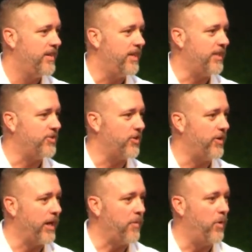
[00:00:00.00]
Is there
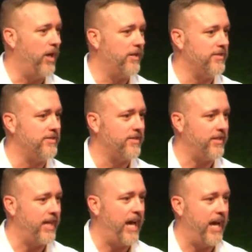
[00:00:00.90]
anyone
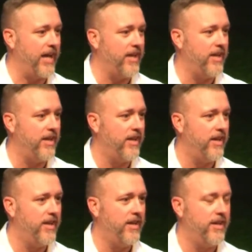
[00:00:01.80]
today
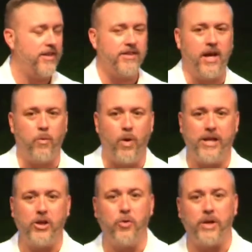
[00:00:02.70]
that
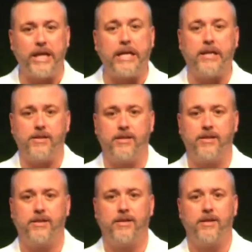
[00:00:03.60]
when you eat,
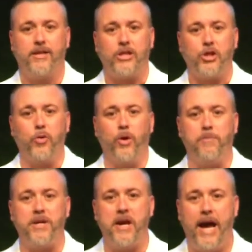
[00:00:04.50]
you would
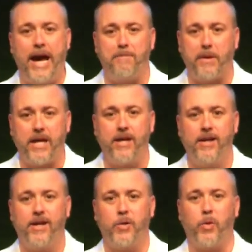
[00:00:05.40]
be happy
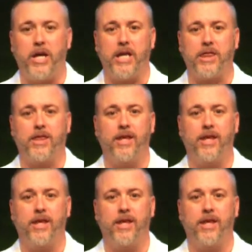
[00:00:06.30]
with